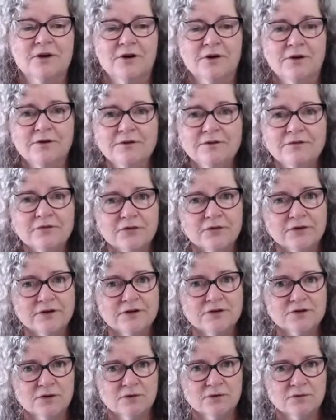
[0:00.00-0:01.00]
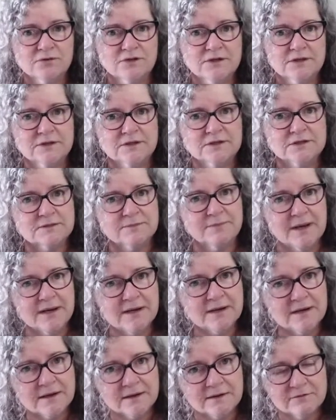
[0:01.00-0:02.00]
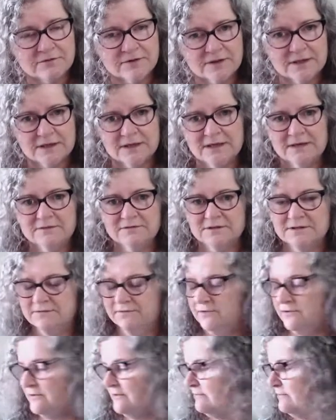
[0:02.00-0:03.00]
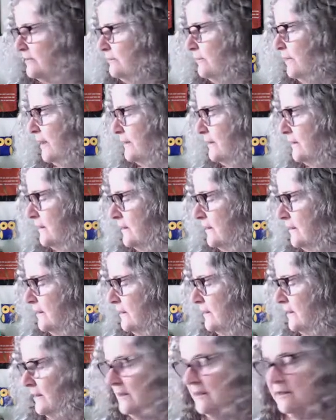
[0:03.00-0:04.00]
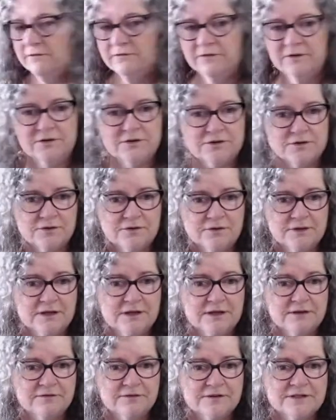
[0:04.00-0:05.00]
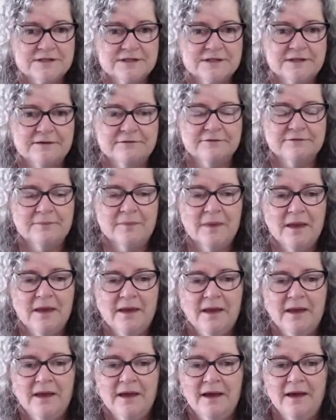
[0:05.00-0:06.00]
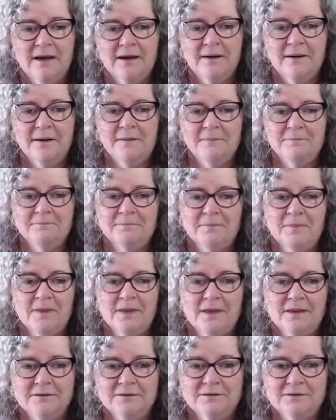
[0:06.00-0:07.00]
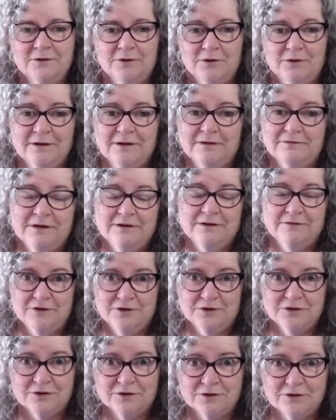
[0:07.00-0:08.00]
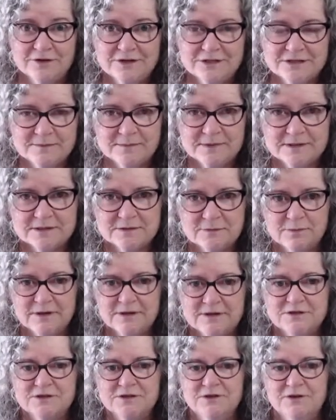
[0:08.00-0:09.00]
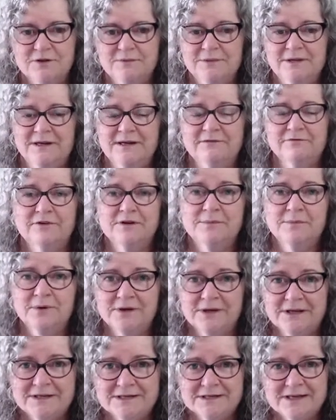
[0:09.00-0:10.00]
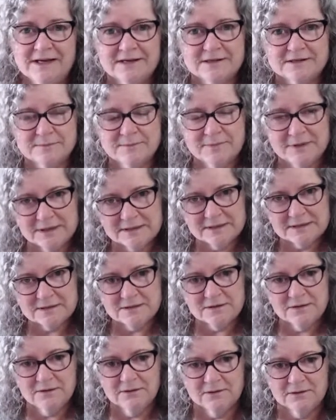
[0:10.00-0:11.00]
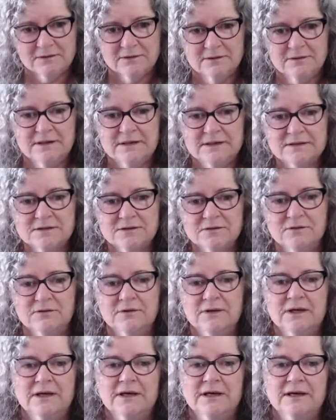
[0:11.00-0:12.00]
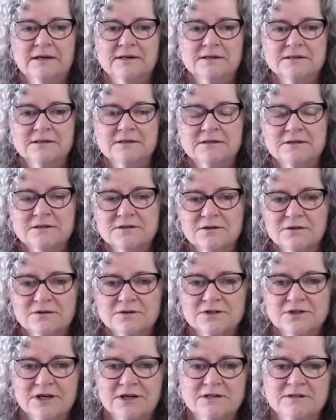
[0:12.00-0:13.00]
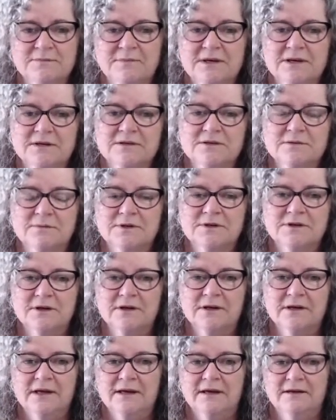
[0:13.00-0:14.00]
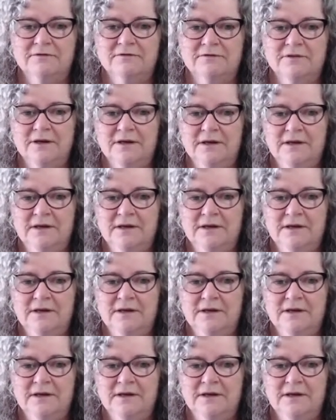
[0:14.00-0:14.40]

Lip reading: overindulge in the spending for the gifts for everyone if you do the gift stuff. Even if you do Christmas, we assume that everybody does, but it's not. It's not the case. And it's not just because we don't have,